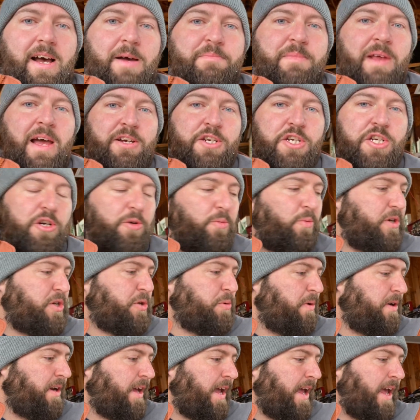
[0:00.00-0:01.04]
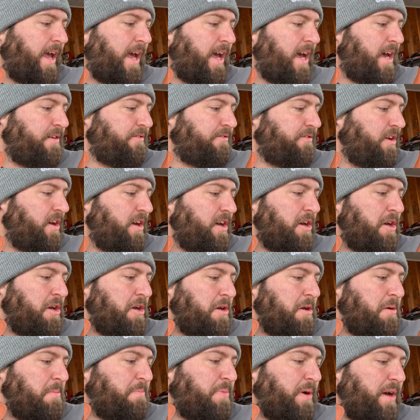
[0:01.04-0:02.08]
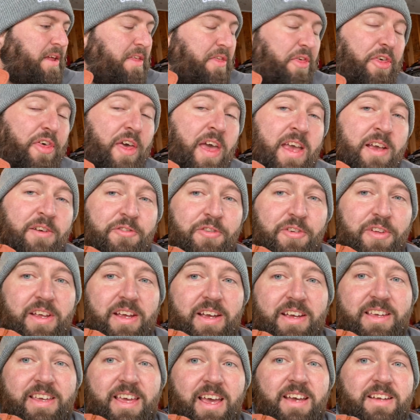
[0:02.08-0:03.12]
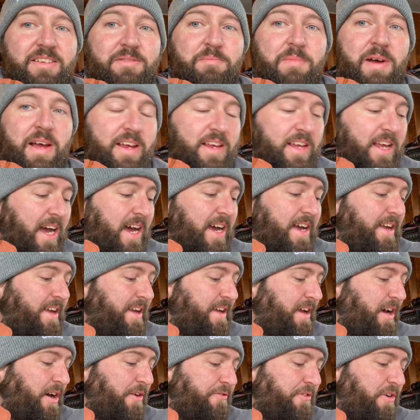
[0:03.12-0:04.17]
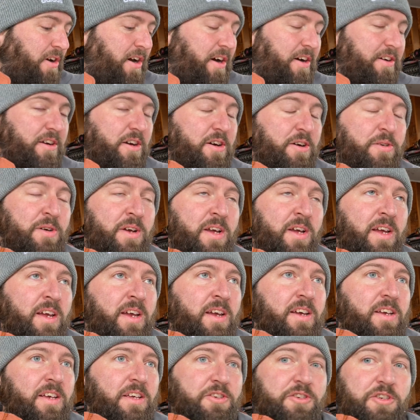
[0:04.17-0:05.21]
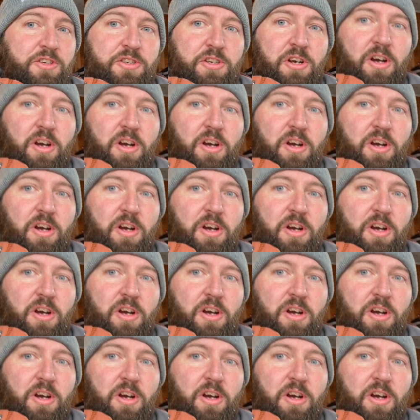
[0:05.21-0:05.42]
I'm not sure which one I have, but thankfully, again, my guy at Alpha Auto is just